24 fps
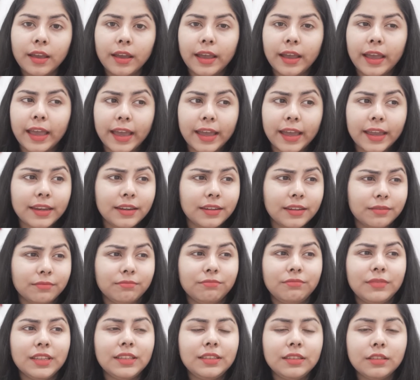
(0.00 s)
And
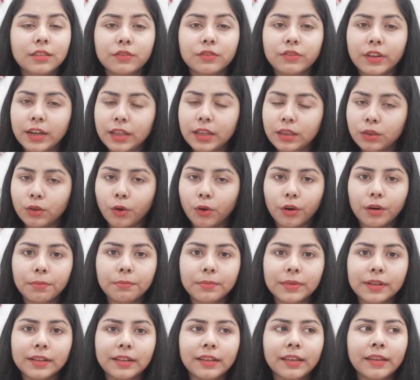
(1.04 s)
this is very
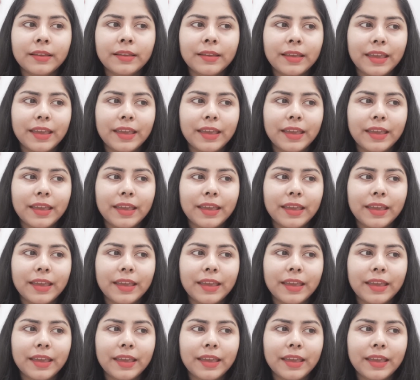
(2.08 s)
normal.